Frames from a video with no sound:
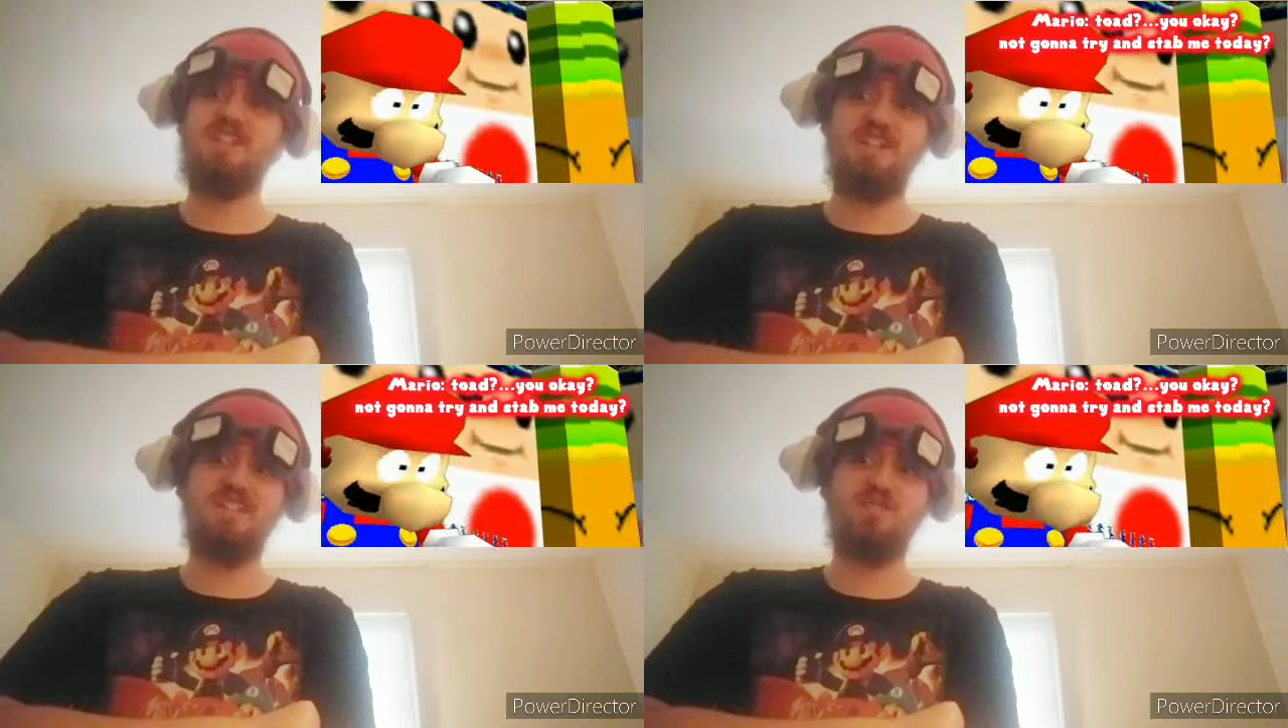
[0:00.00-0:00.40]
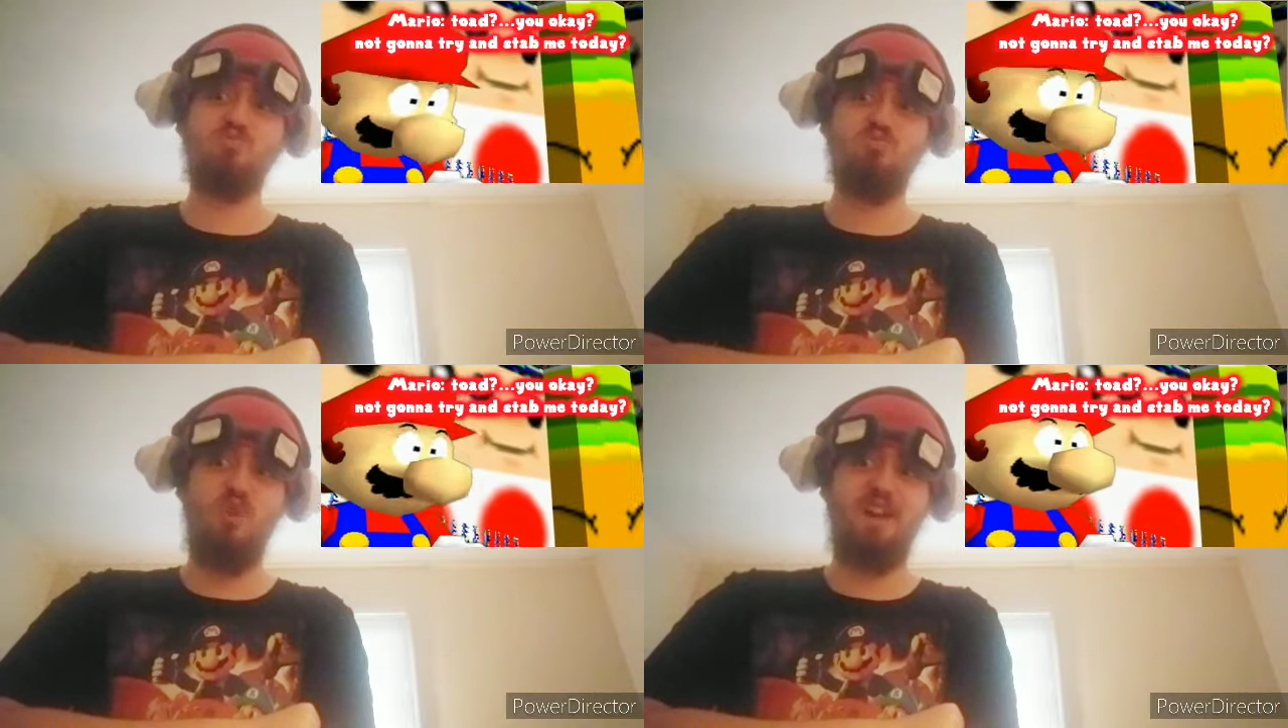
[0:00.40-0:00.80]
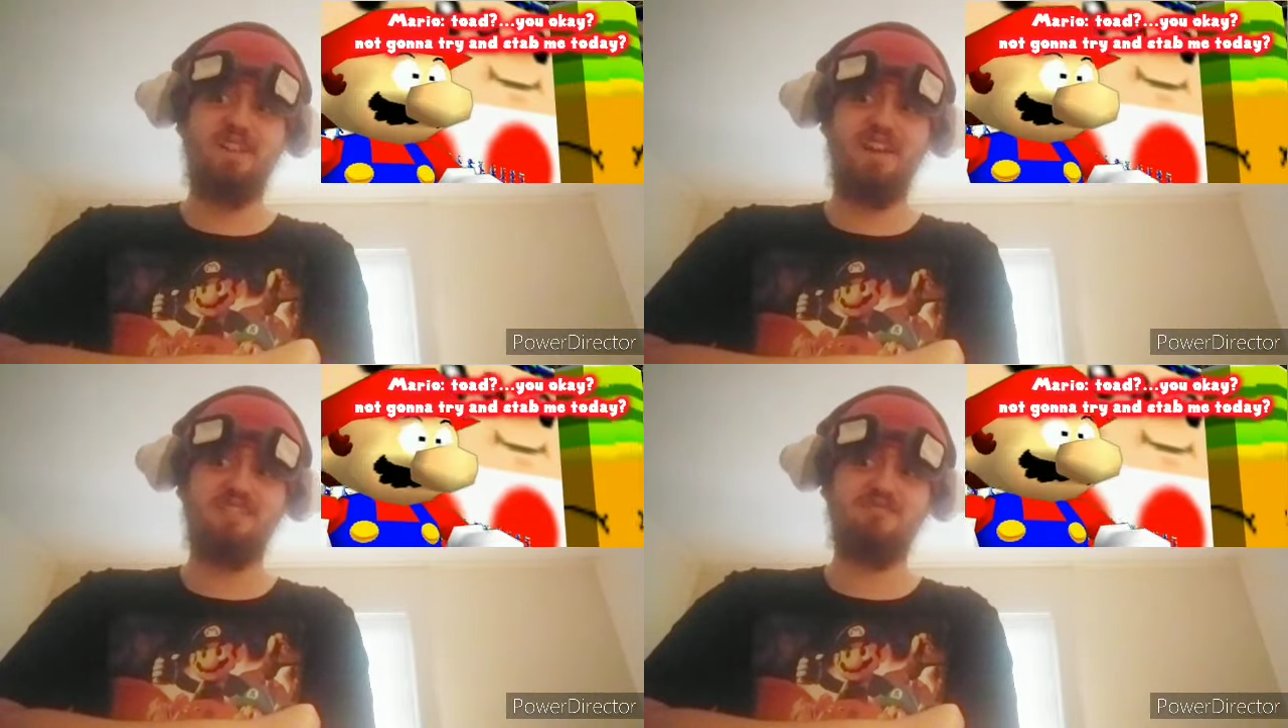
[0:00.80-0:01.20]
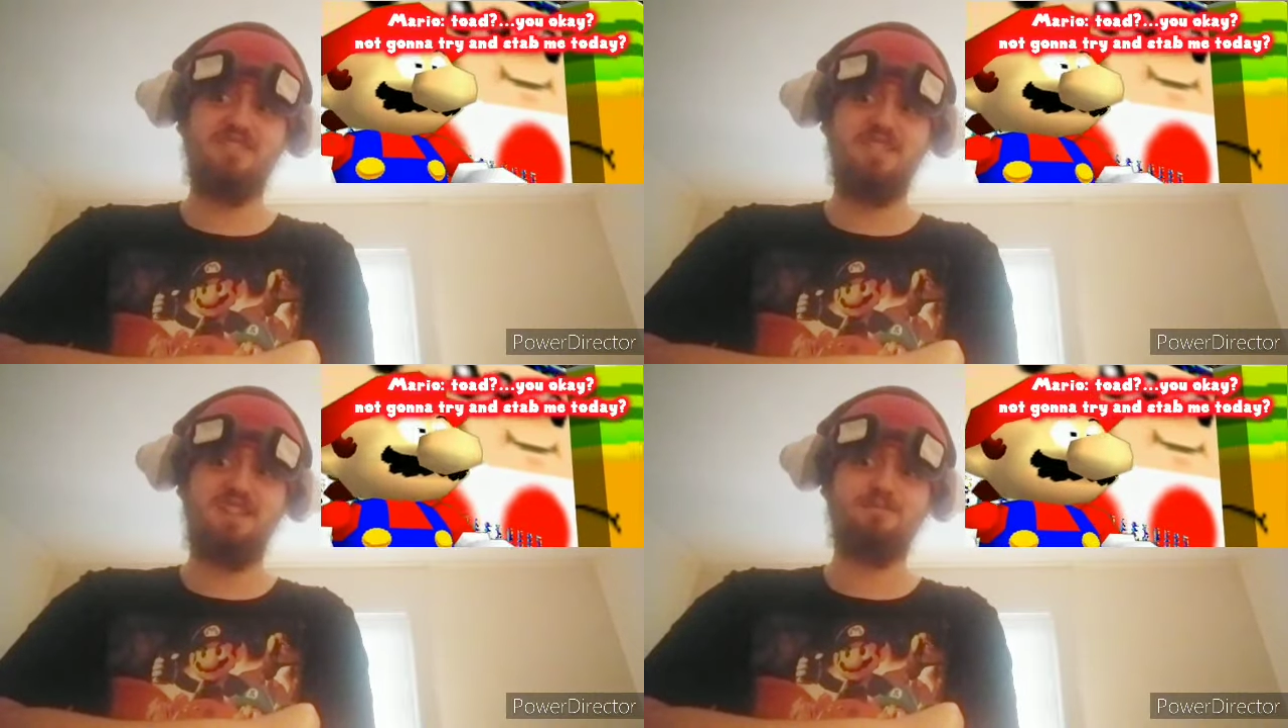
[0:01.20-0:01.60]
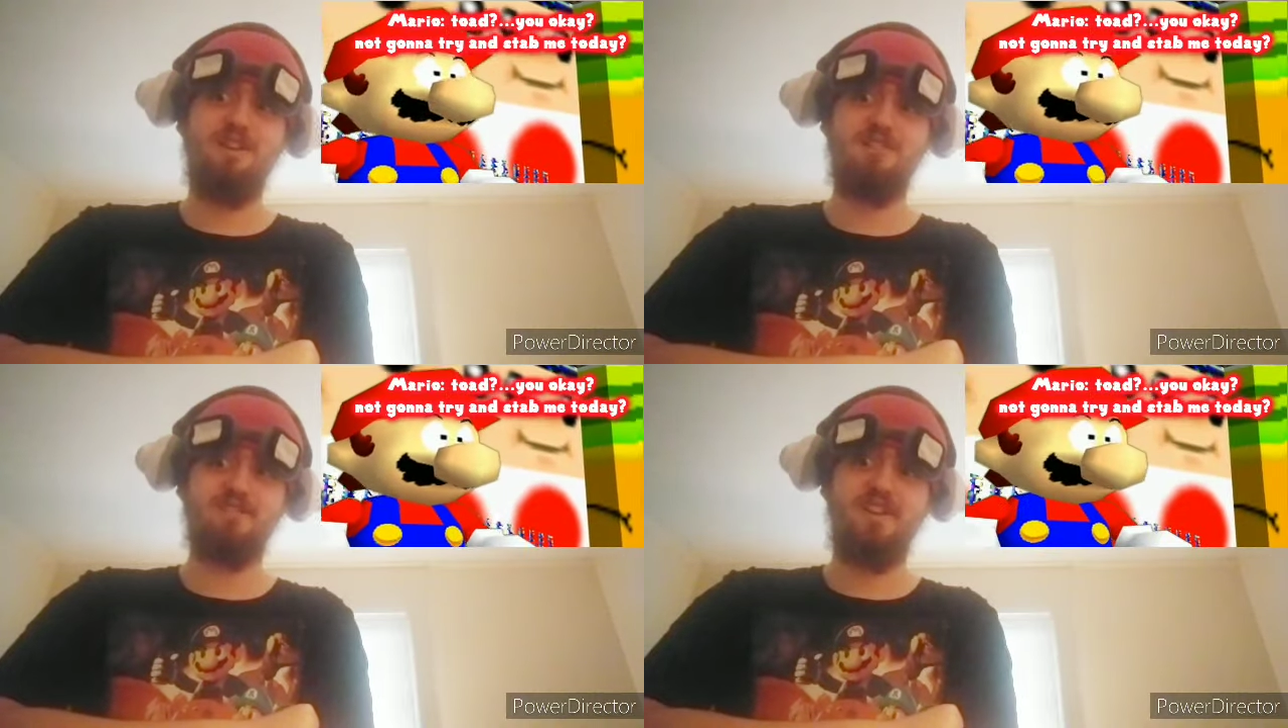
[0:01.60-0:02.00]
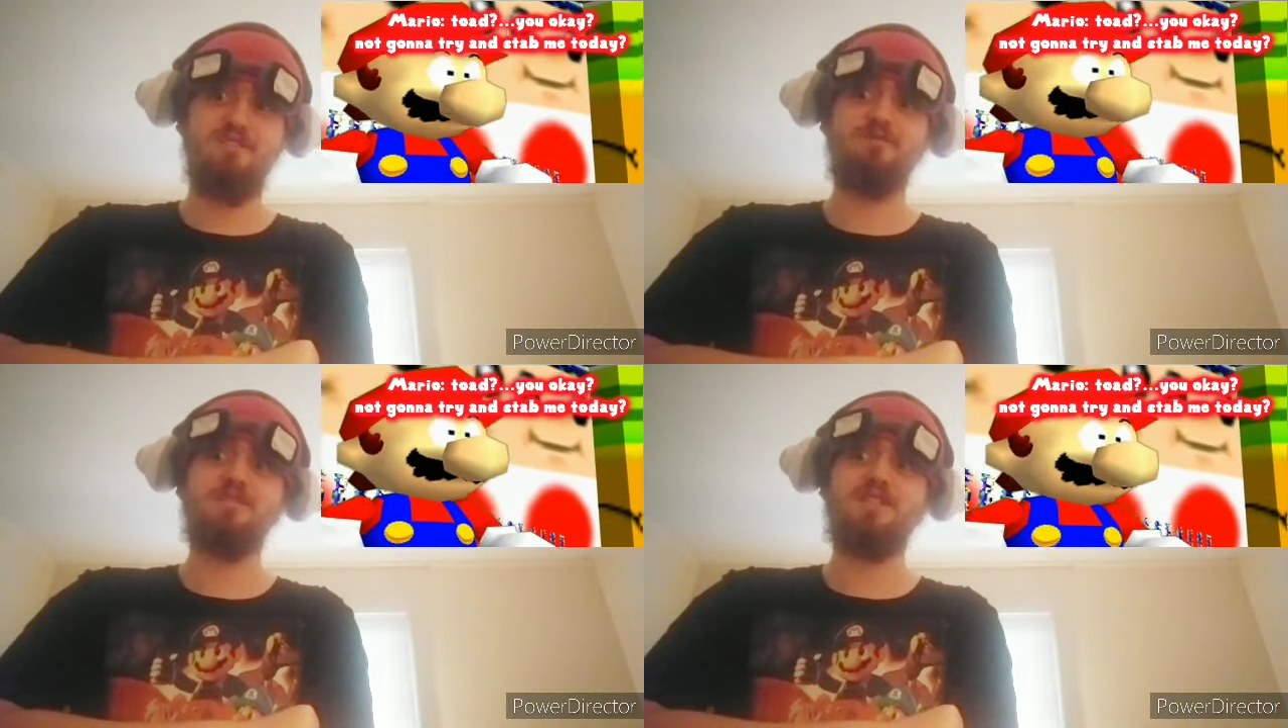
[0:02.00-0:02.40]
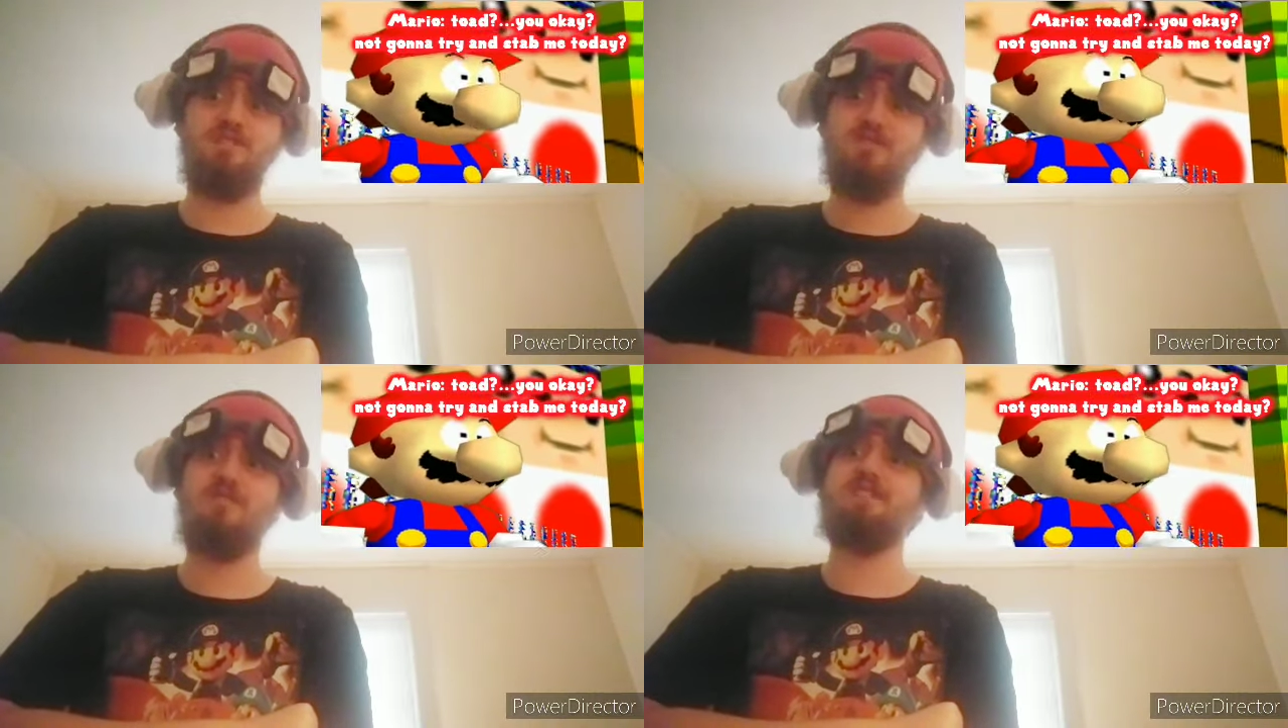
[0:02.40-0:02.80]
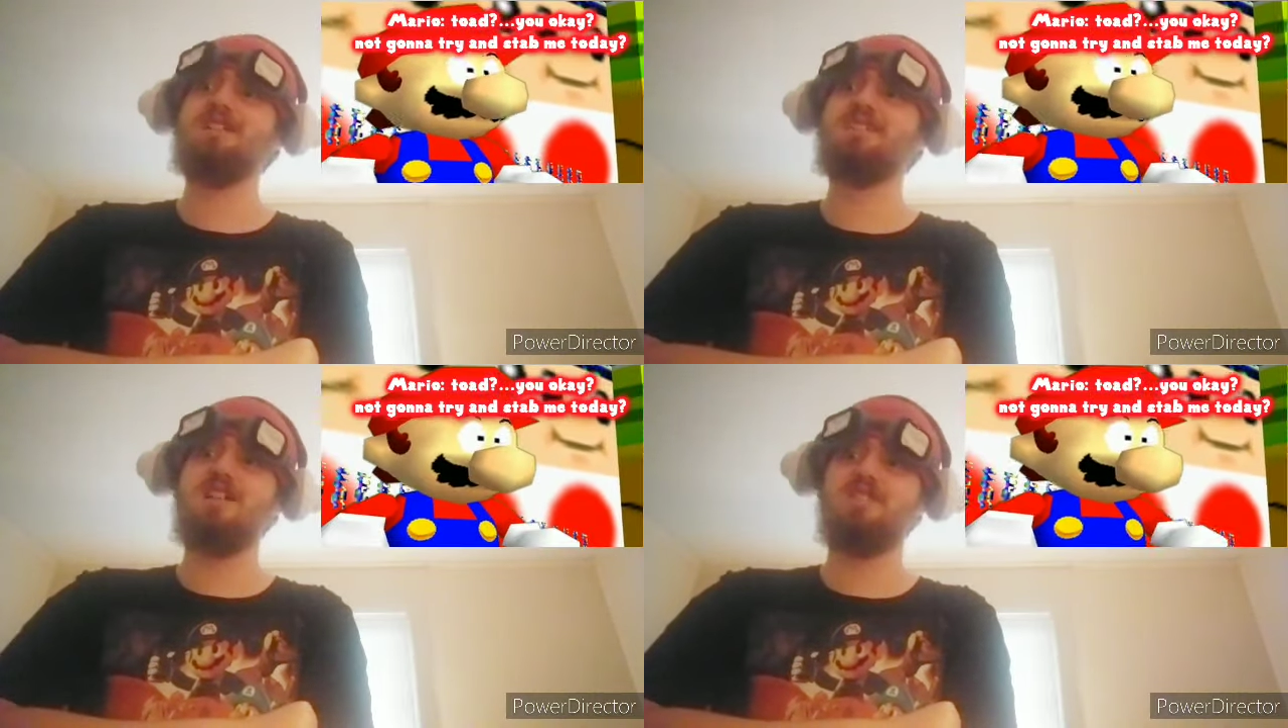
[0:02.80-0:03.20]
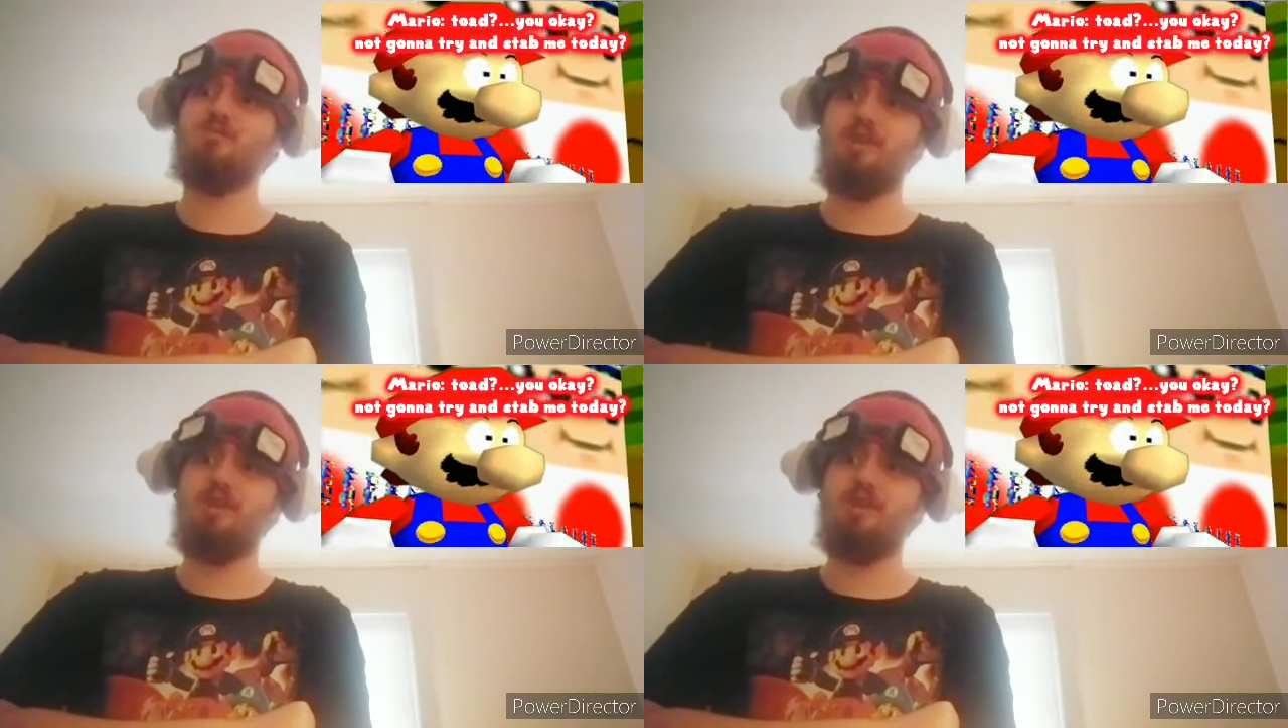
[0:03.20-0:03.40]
just right as you see him. You know that's not the